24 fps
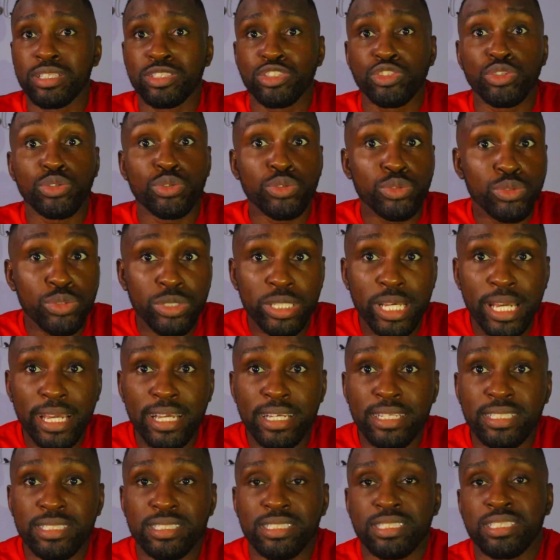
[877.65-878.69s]
2
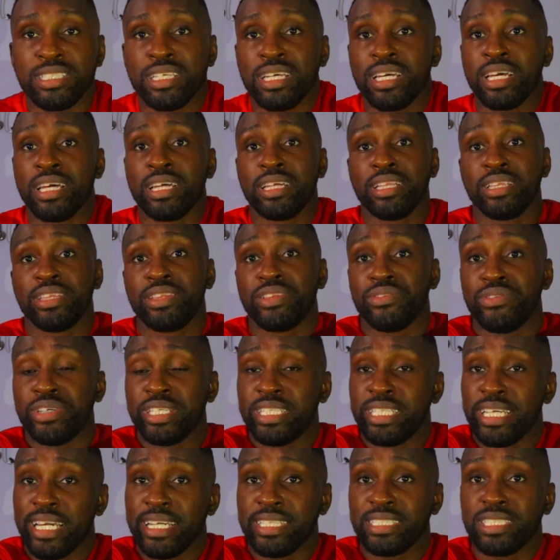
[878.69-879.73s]
days, 3
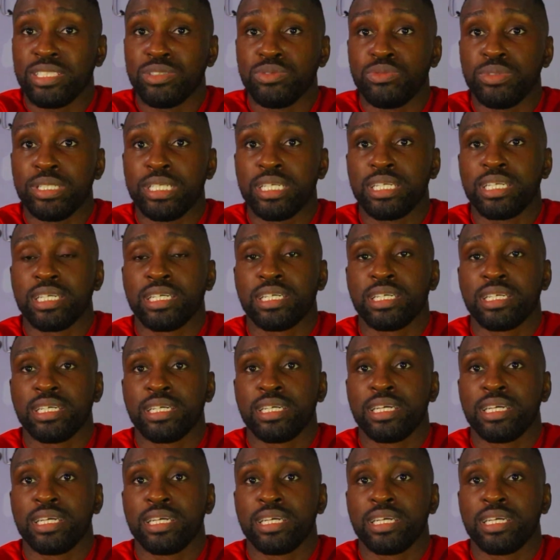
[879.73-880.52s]
days a week.